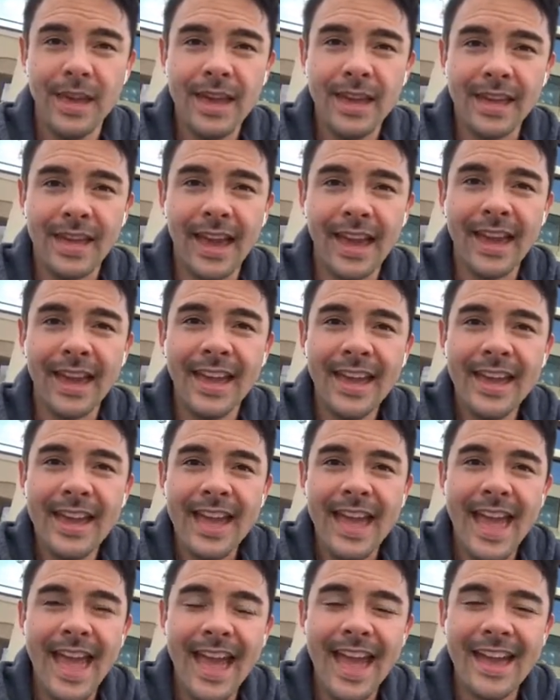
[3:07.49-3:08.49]
Okay.
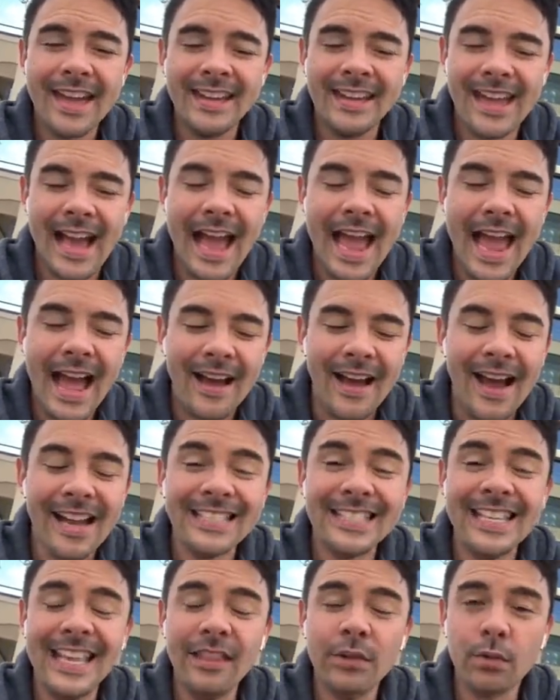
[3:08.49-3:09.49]
And I
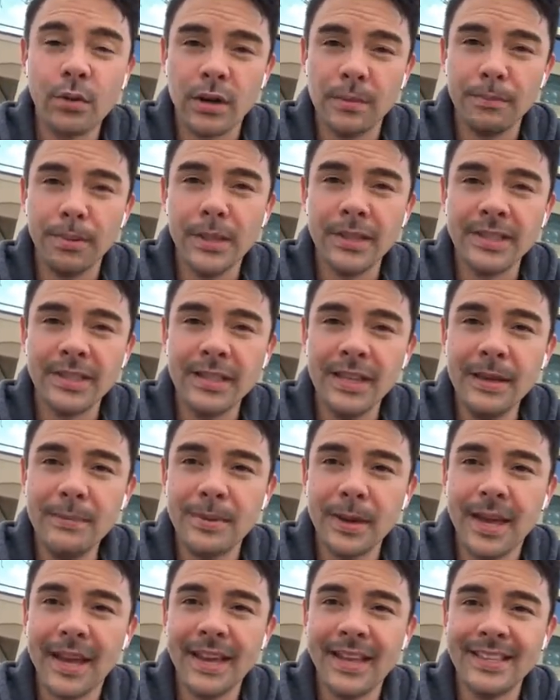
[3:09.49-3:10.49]
say the word implicitly
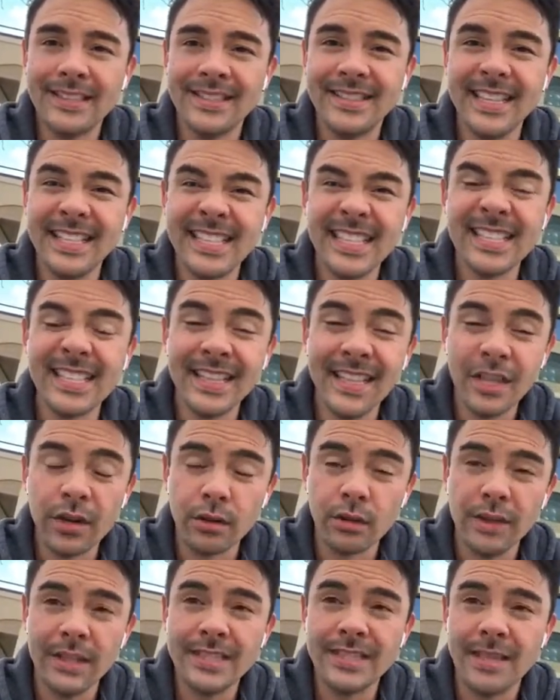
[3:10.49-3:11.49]
because this is
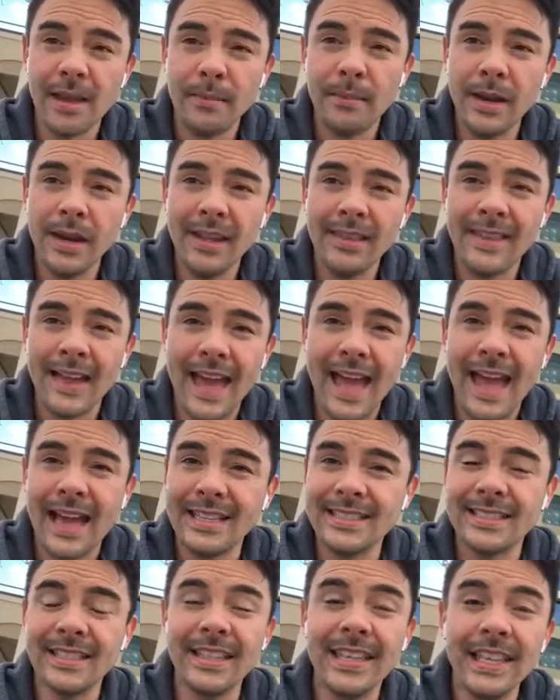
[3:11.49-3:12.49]
literally somebody that
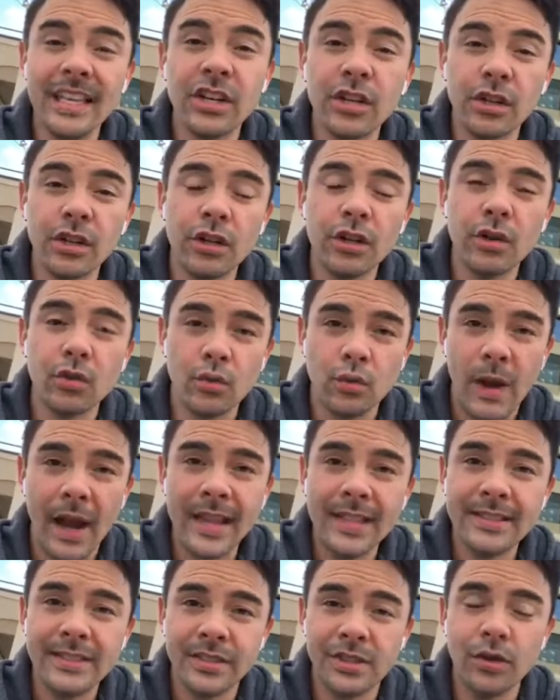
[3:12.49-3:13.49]
has legal
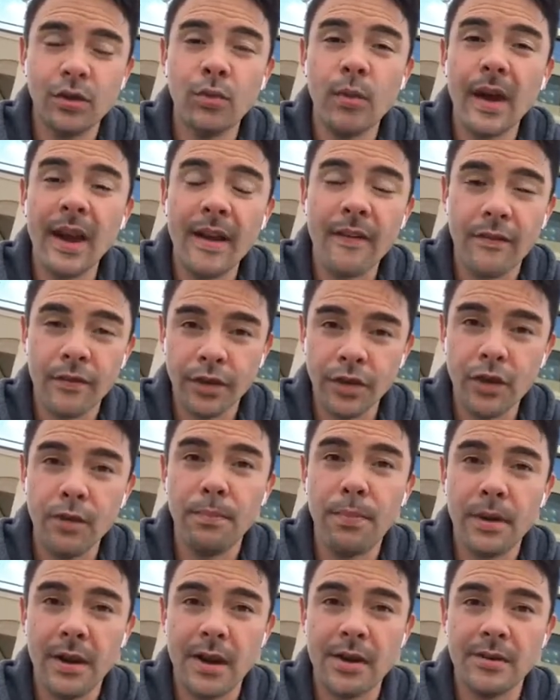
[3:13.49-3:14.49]
rights to whatever you
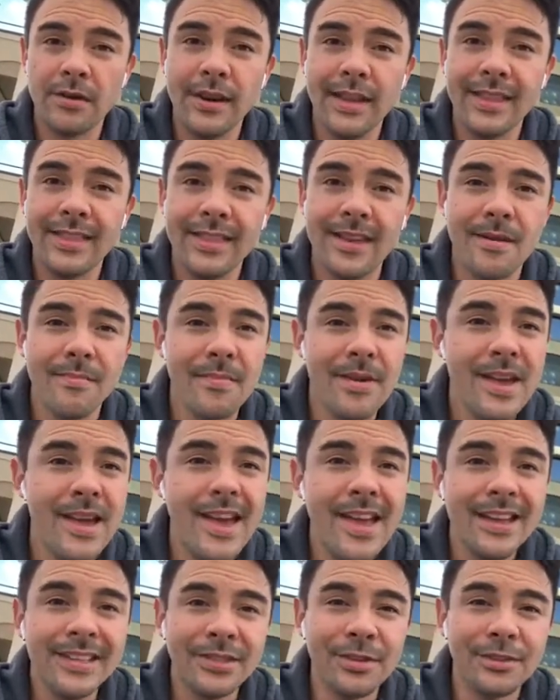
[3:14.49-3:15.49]
put underneath them.
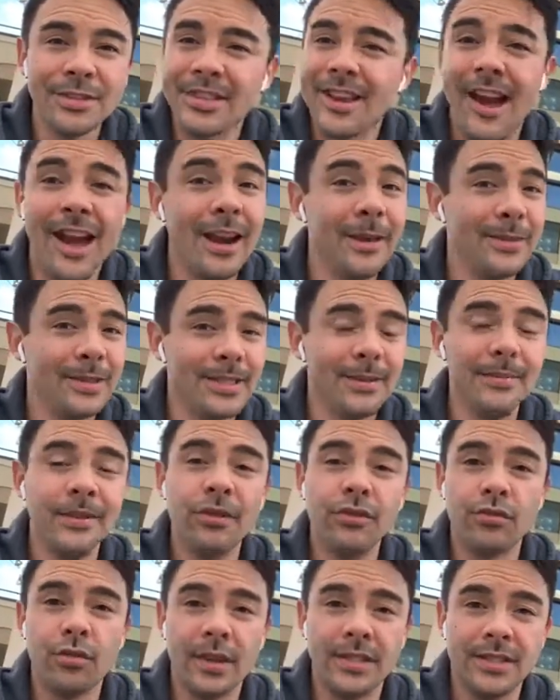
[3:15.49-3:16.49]
So it's got to be someone you
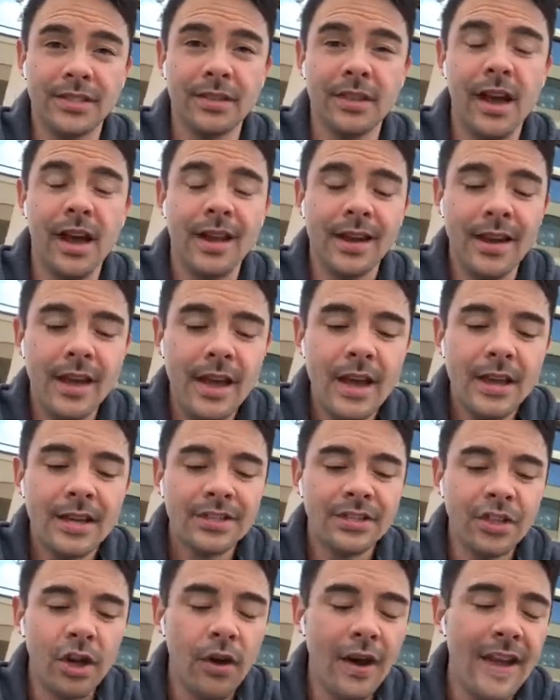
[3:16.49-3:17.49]
trust a lot.
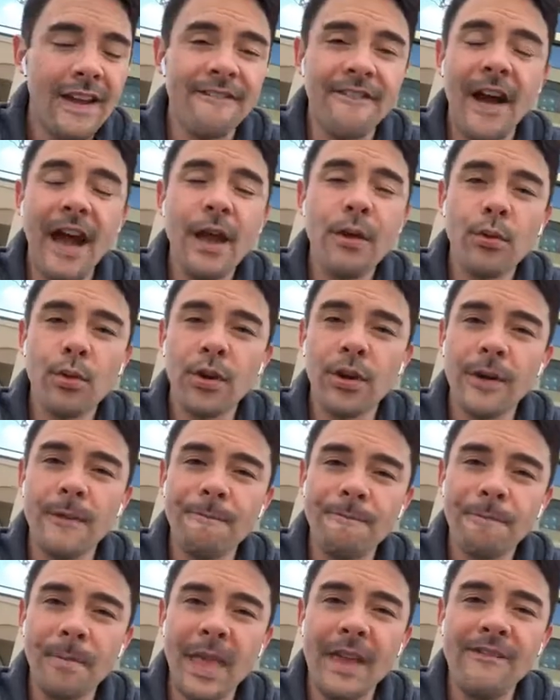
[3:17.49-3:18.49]
So if
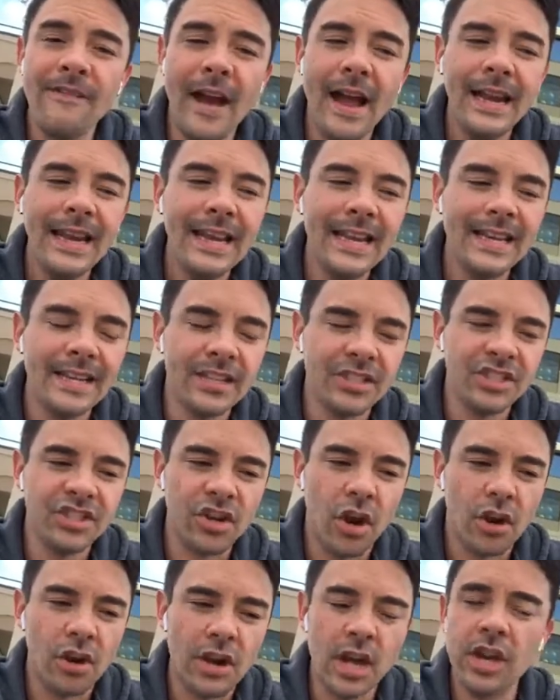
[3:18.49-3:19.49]
I needed to
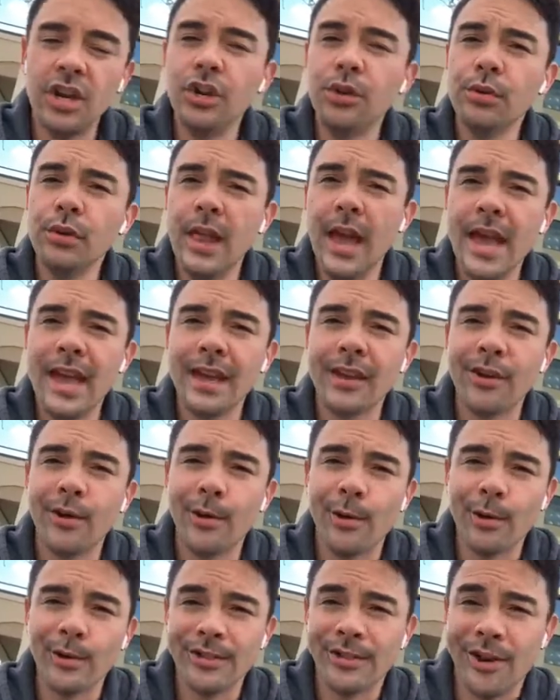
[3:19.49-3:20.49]
start a new leg
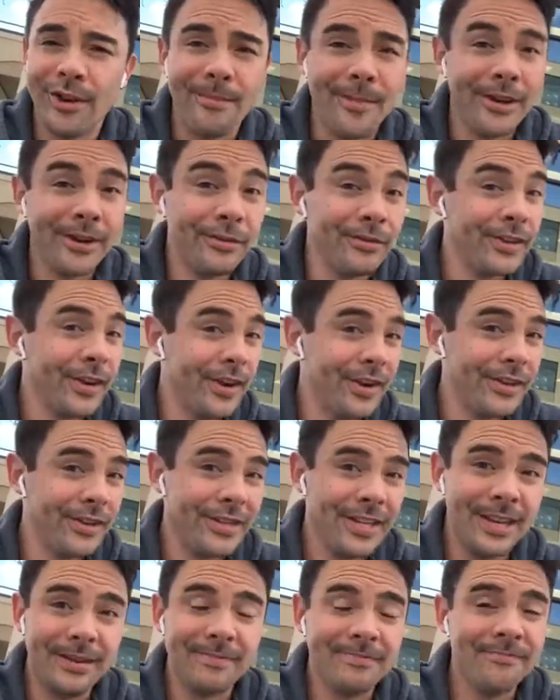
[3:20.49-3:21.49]
or start my Doterra
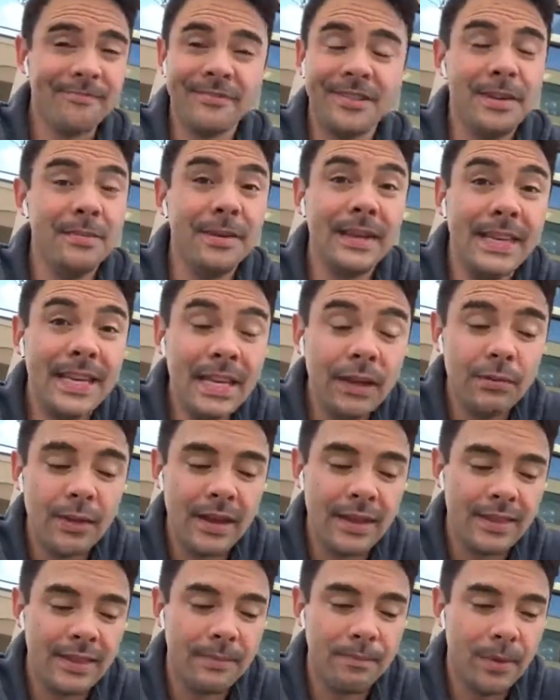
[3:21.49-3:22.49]
team to begin
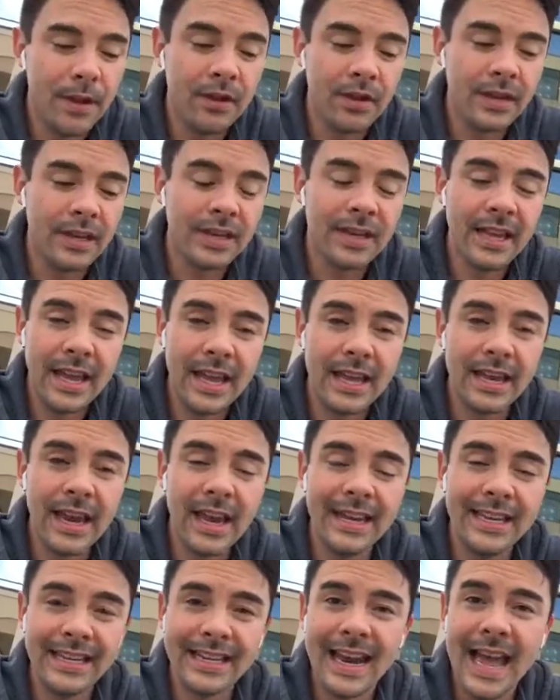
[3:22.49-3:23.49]
with, period, and I
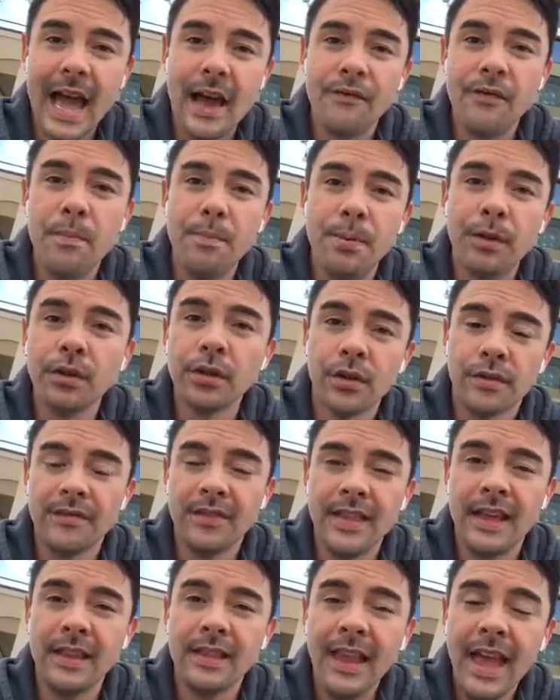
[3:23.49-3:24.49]
didn't have a builder for
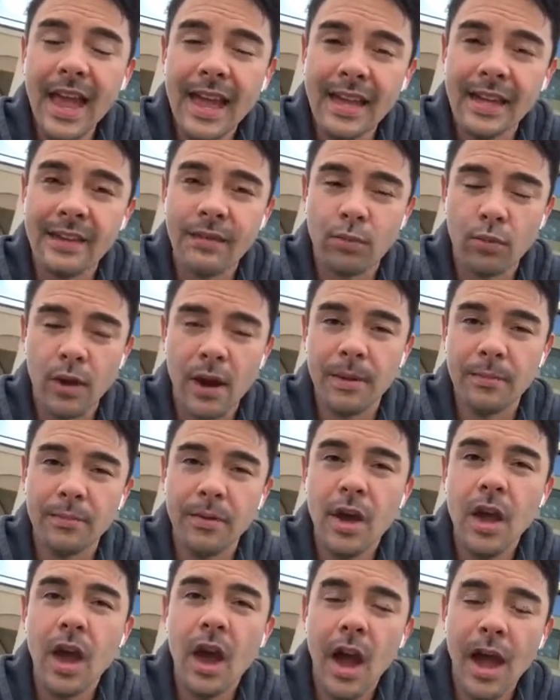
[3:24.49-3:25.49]
that leg where
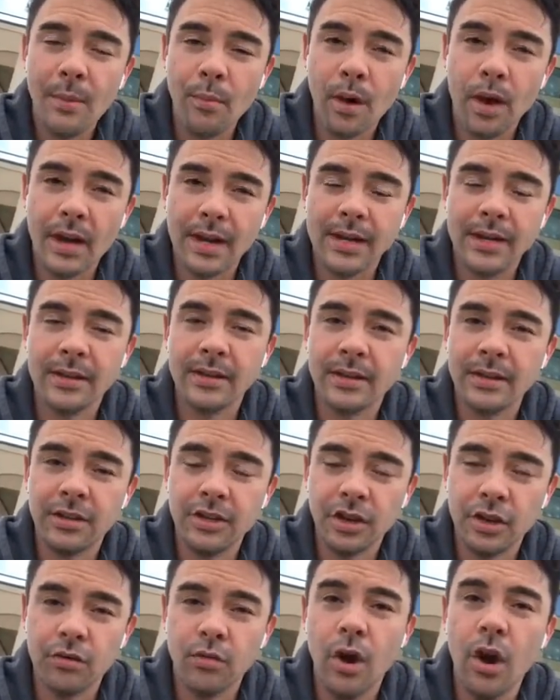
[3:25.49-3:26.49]
I'm wanting
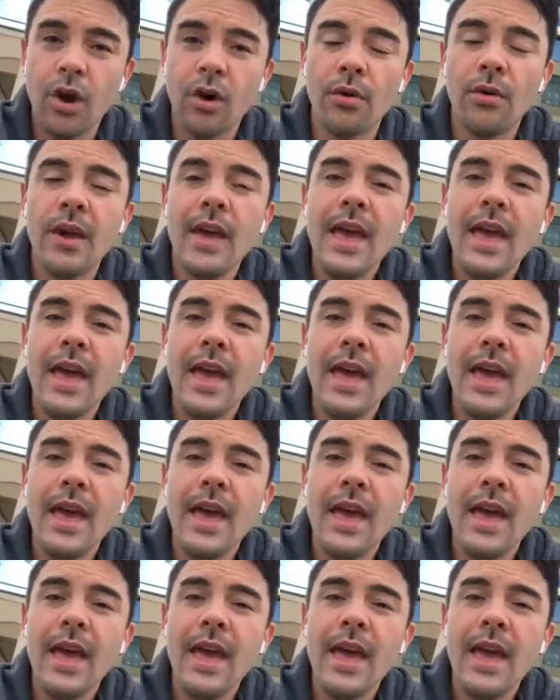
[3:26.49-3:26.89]
to grow,